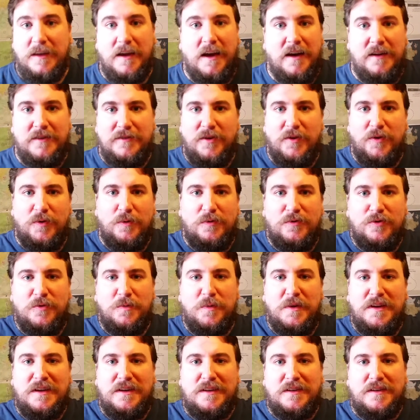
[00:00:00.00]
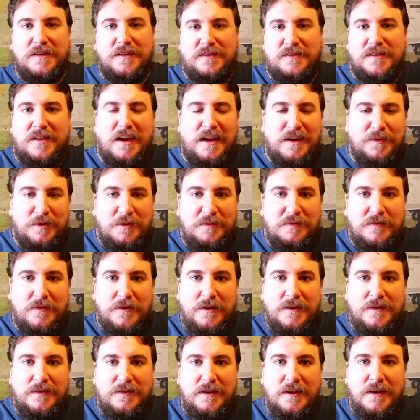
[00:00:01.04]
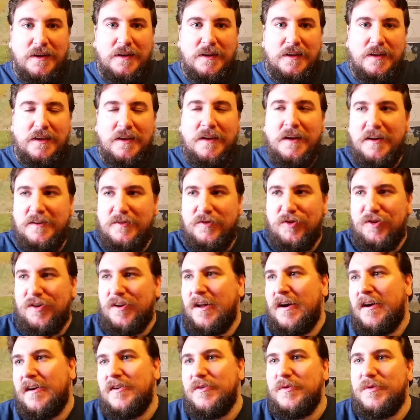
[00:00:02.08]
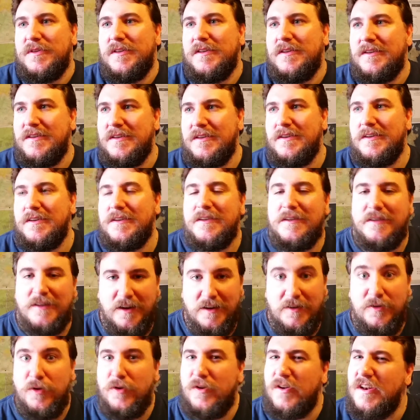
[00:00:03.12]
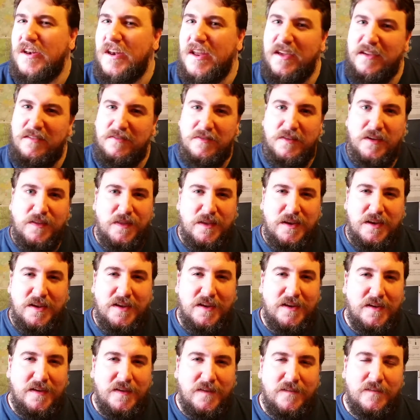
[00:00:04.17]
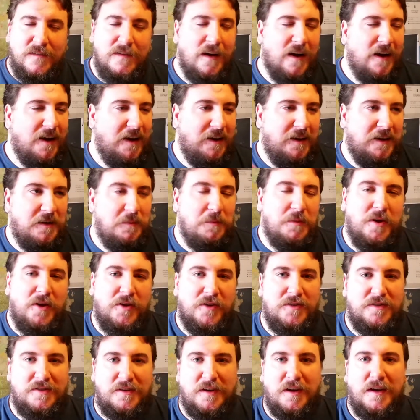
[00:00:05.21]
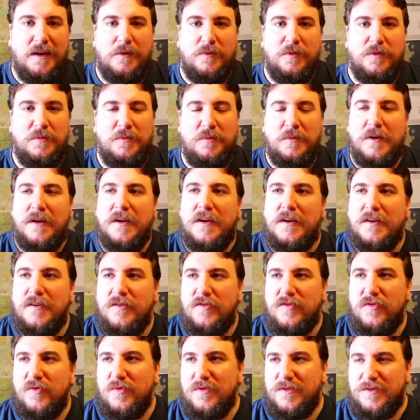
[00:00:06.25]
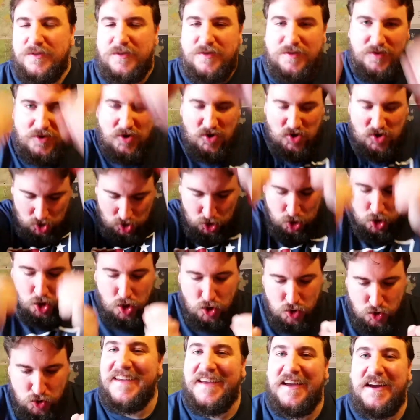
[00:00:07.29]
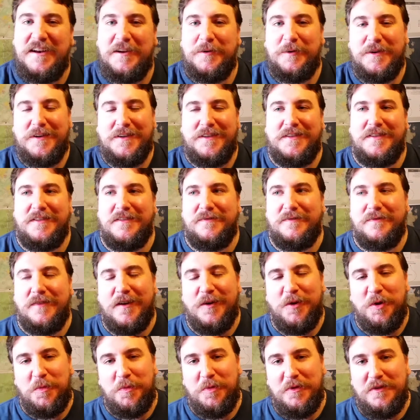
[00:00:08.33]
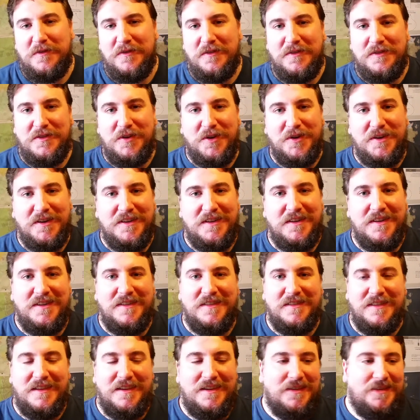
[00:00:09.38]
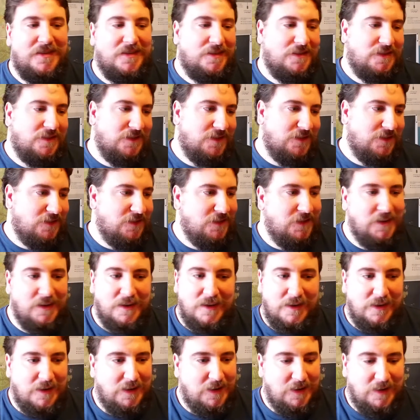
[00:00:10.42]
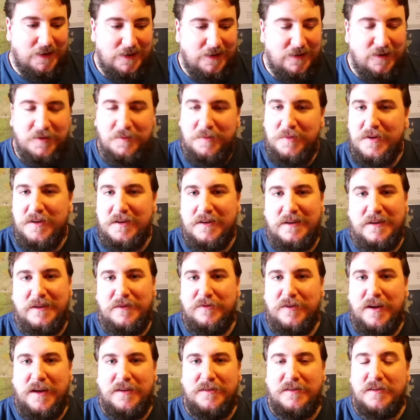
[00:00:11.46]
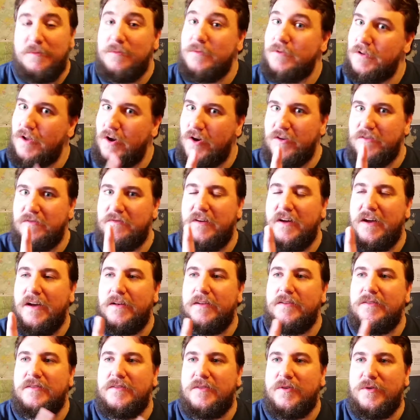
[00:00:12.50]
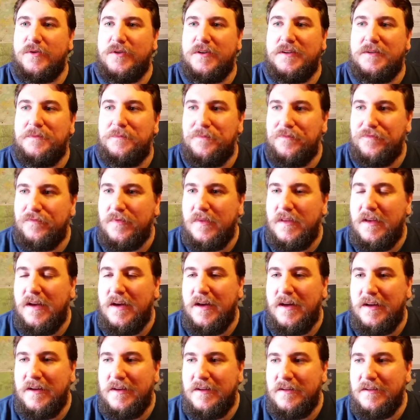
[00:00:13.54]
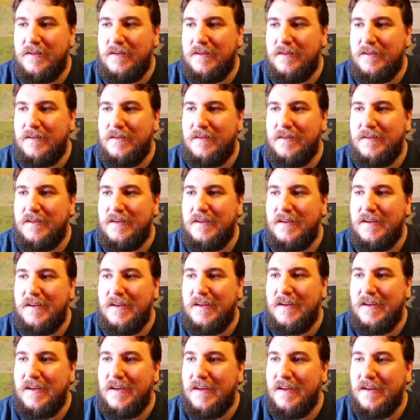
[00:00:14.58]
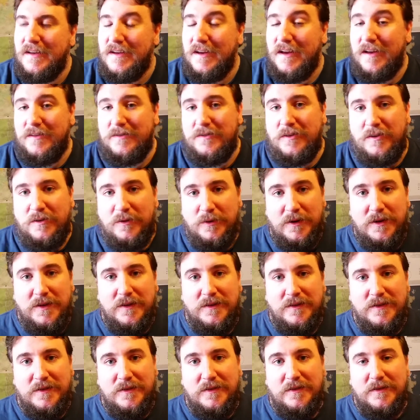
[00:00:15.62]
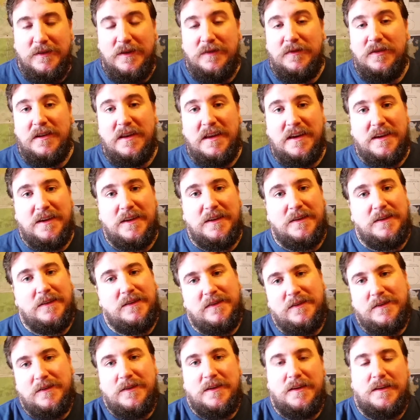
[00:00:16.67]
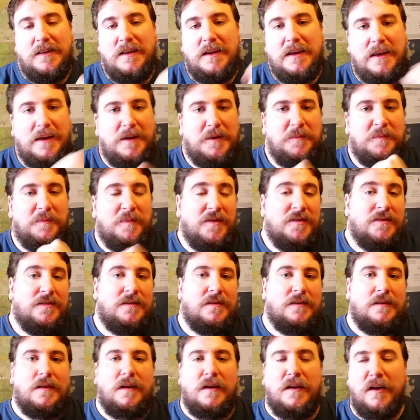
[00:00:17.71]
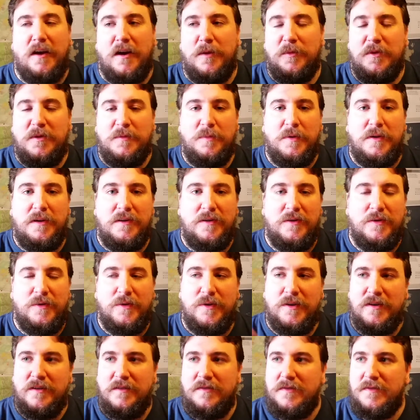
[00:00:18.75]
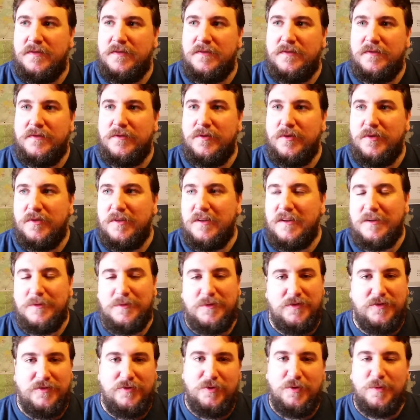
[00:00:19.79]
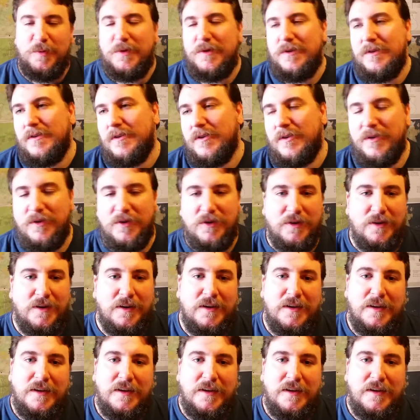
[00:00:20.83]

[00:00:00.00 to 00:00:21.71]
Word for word: Adds a whole new meaning to the Skyrim phrase. I took an arrow in the knee, I took a knife in the knee. I am now a Skyrim soldier. Yeah. Anyways, I hope you have enjoyed this completely random, non-violent story. And as always, if you like it, hit the like button. Comment below if you think it was stupid or